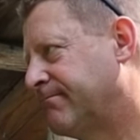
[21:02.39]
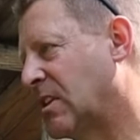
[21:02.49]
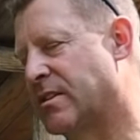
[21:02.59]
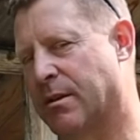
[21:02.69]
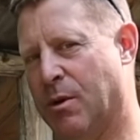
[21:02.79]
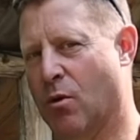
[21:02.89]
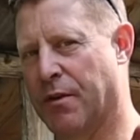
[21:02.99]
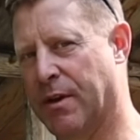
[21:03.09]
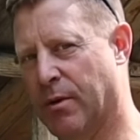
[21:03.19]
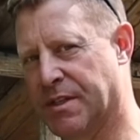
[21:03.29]
It's going to be
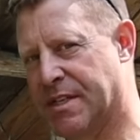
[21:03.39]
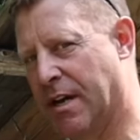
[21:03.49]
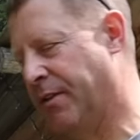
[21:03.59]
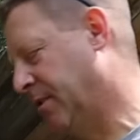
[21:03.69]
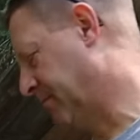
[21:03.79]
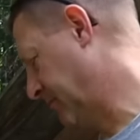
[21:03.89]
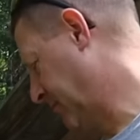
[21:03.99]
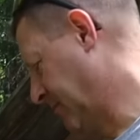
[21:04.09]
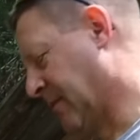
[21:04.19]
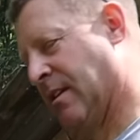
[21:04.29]
worth it when it's done though,
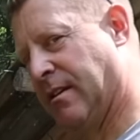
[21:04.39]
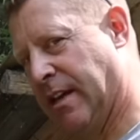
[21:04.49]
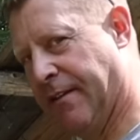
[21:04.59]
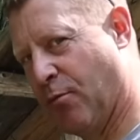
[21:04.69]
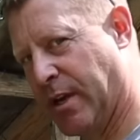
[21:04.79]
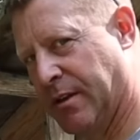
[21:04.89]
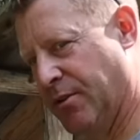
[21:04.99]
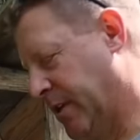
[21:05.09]
if we can do